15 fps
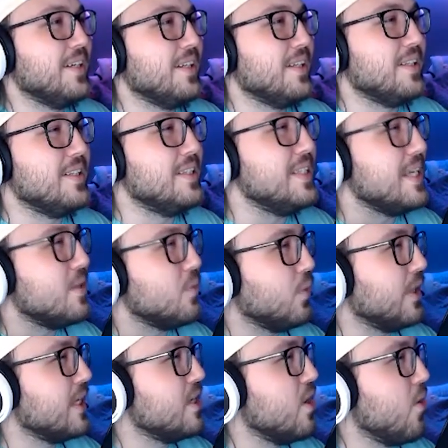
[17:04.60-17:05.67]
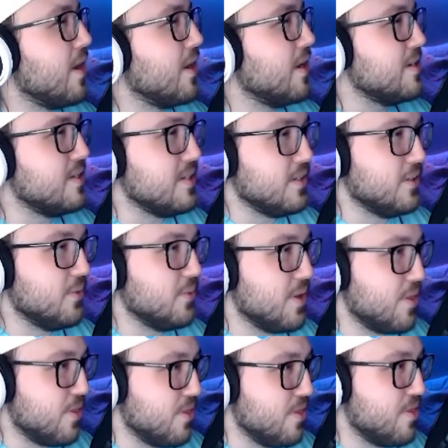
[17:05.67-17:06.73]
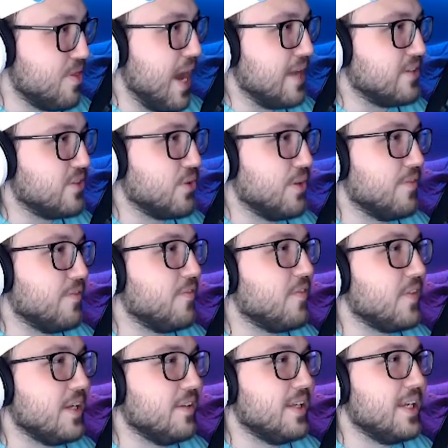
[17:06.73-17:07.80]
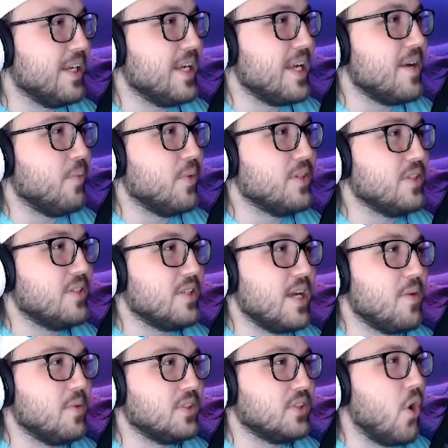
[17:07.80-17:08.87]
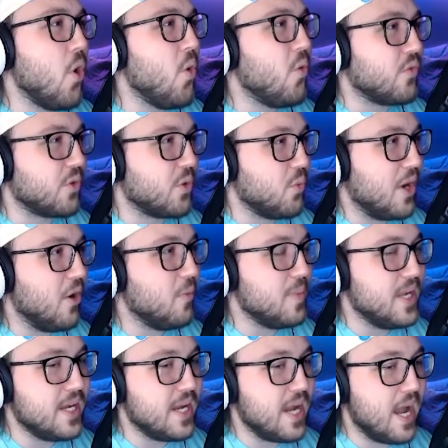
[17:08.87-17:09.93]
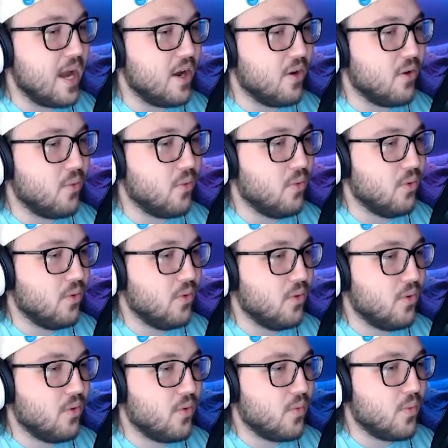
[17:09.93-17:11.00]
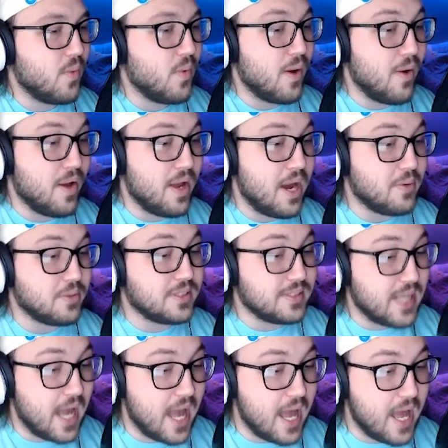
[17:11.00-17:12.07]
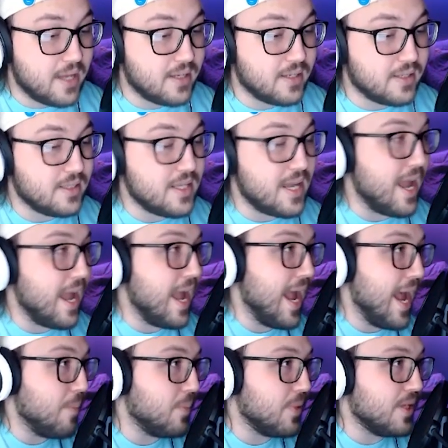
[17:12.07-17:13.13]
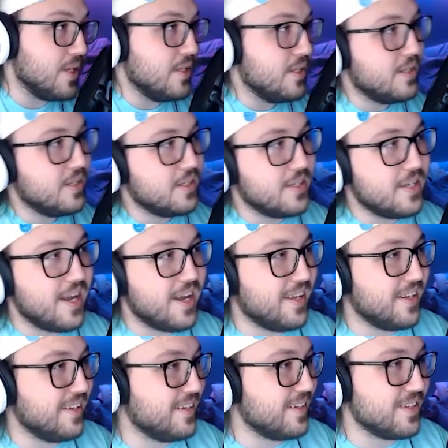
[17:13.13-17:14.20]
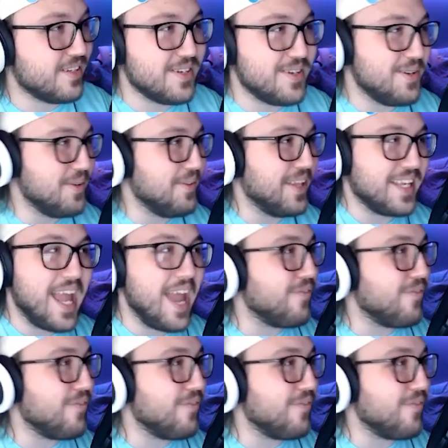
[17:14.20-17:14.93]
didn't really know how to deal with that sort of feeling, it was overwhelming how sad yet happy yet like every